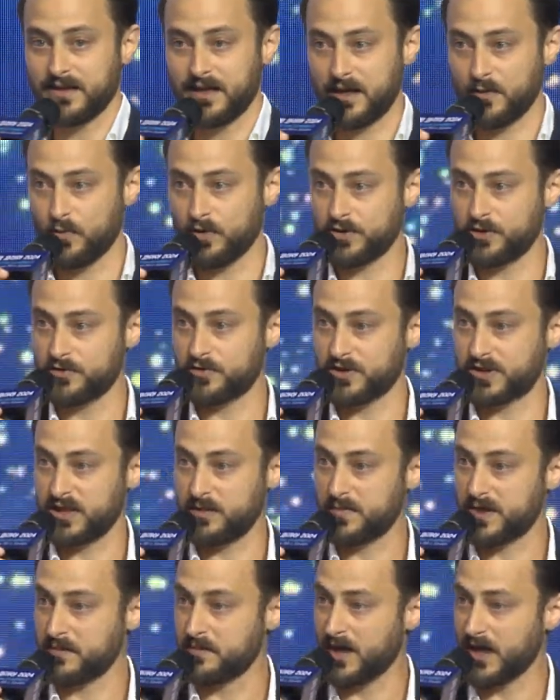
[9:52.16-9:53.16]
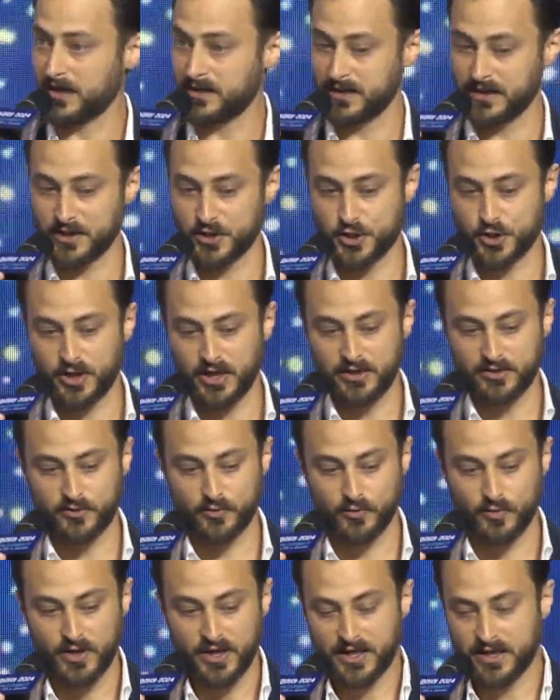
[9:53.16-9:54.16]
I want you to keep in mind, and I'll try
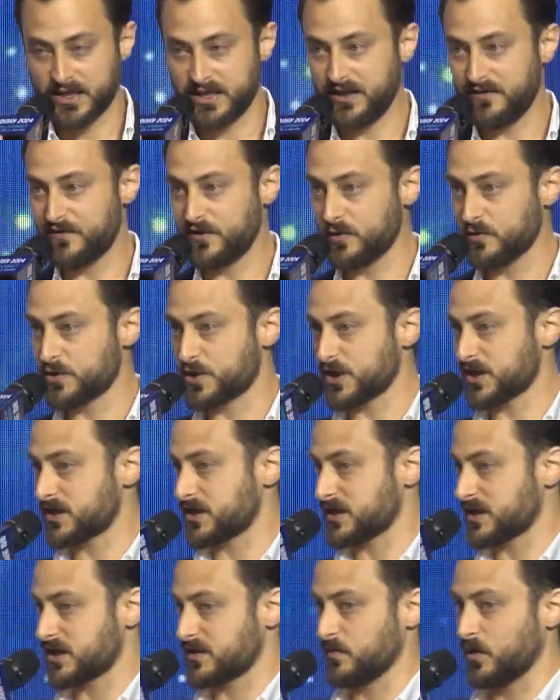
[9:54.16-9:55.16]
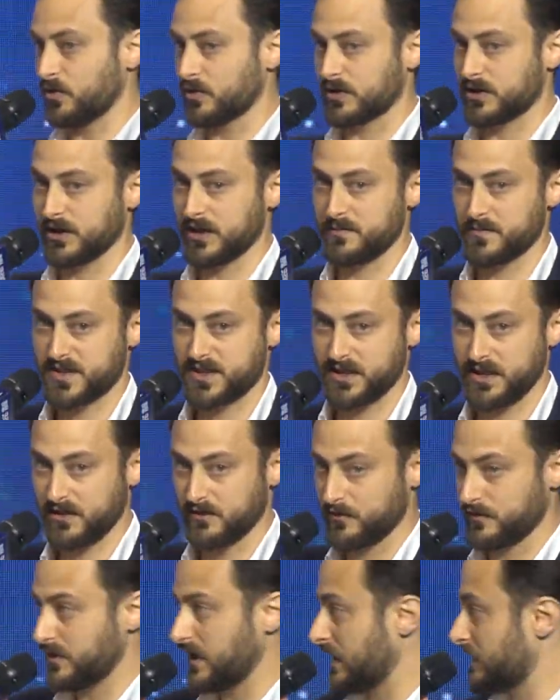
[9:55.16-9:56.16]
to give you just a small glimpse
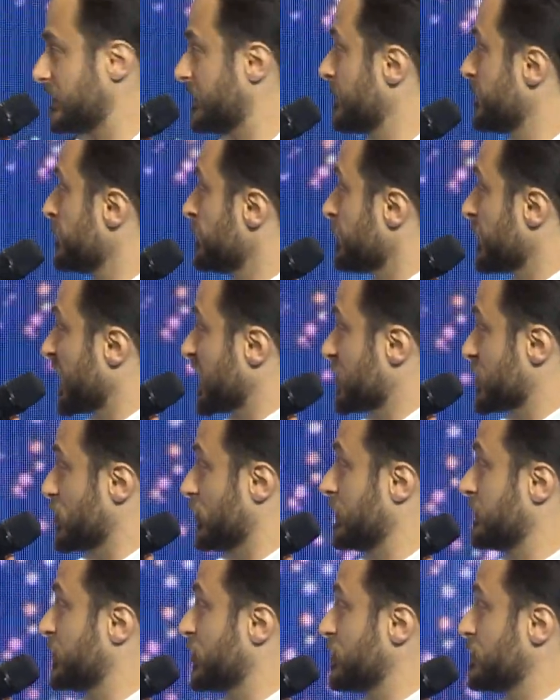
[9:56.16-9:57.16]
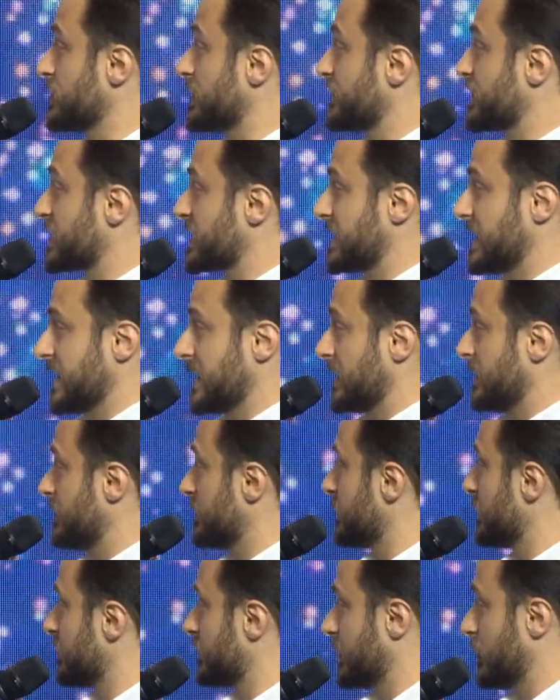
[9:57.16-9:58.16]
into that. So in terms of scale,
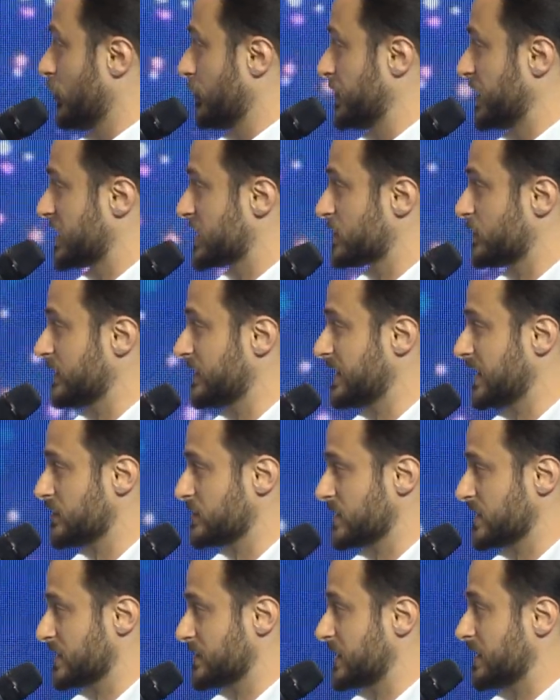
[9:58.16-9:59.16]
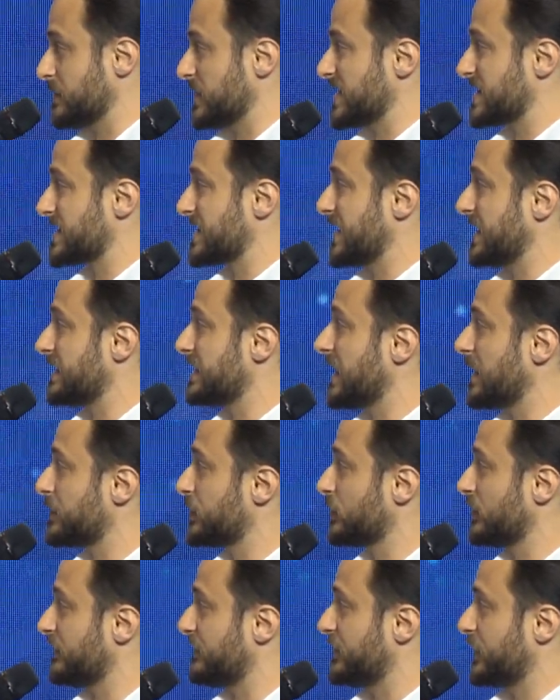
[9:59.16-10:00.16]
the OPX1000 can be scaled up
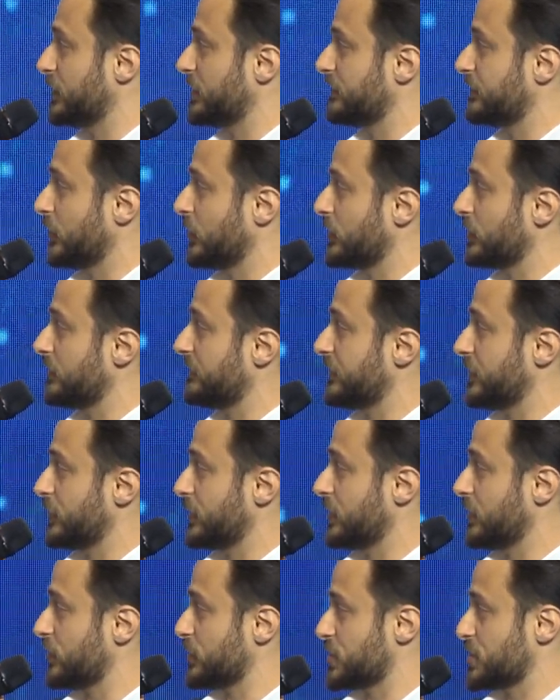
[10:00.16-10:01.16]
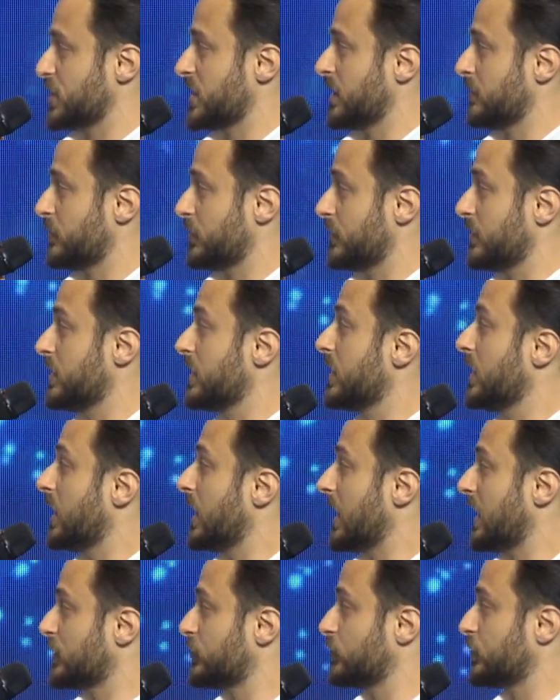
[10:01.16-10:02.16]
to a very large number,
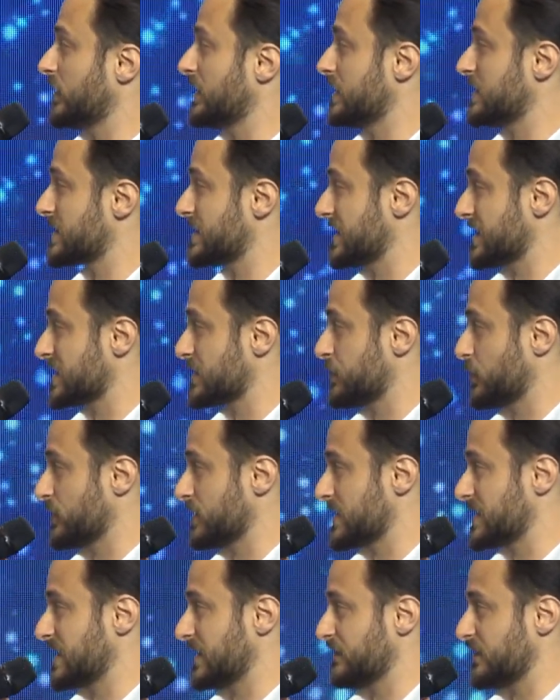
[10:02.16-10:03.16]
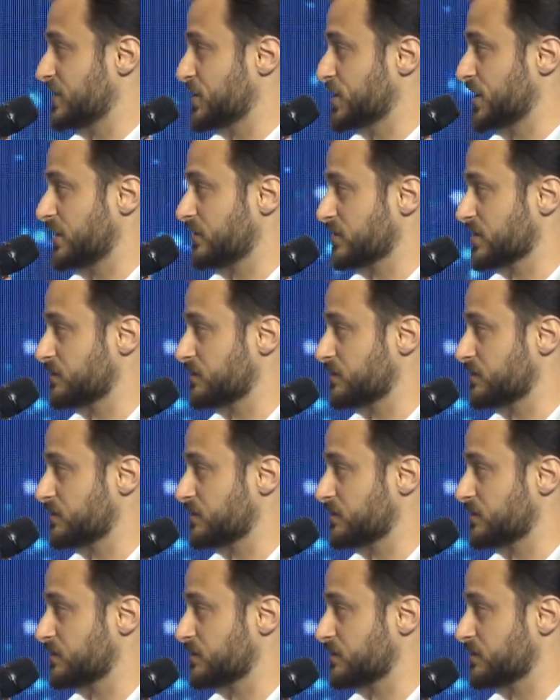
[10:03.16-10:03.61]
26.7 channels